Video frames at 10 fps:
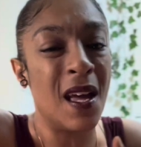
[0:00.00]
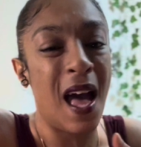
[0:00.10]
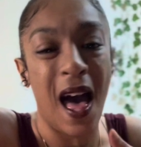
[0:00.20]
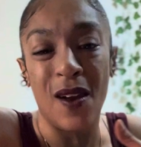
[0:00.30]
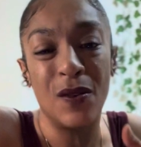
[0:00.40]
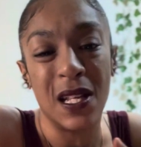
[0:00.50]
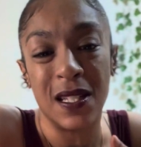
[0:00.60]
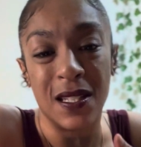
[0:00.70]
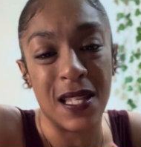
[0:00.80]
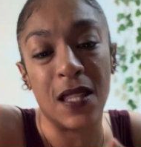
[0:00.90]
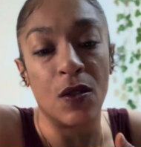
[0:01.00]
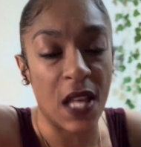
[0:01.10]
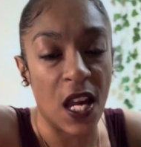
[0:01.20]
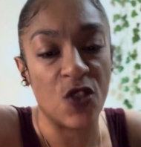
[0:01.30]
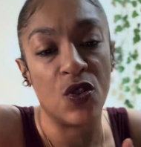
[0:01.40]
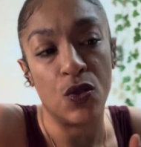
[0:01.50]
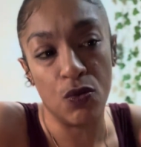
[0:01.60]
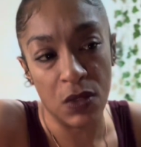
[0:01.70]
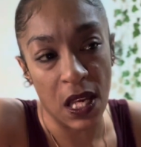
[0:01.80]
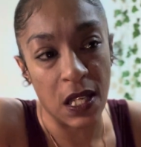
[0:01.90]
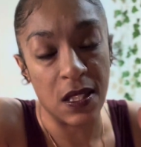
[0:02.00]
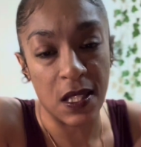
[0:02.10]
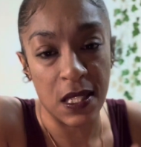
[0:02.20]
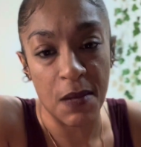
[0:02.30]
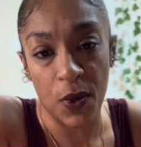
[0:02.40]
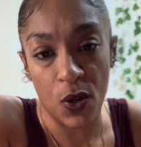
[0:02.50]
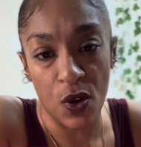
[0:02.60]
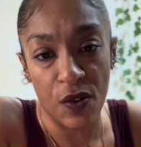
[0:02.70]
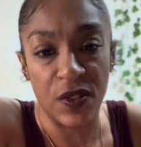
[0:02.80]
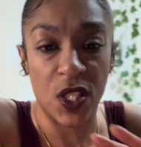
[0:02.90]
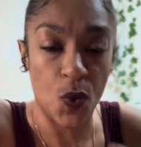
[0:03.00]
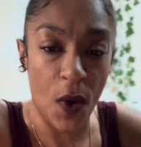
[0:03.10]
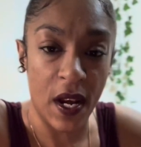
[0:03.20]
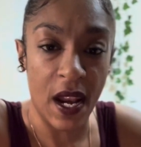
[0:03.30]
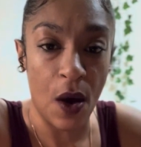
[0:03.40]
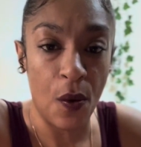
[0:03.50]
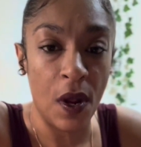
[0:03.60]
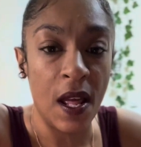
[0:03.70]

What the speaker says: I don't need to take those extra 2 days to sleep it off, to sweat it out.